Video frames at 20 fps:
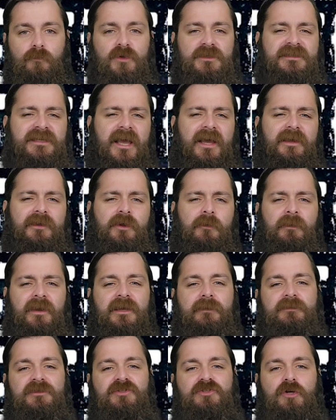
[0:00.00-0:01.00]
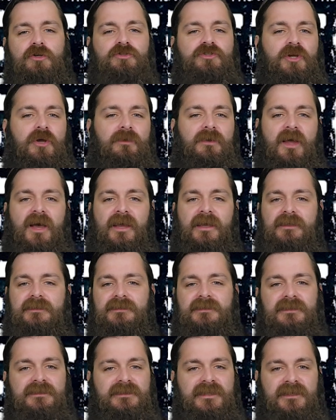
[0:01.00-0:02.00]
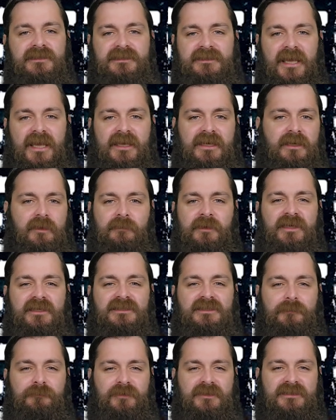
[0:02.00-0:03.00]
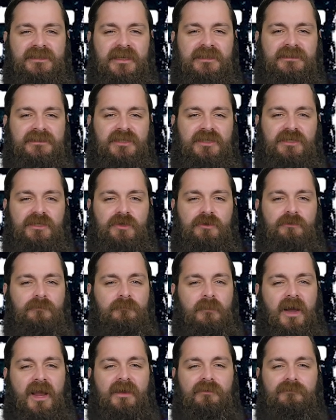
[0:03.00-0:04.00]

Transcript: What's going on? My name is Jonjo Lyons and today I'm here to present to you my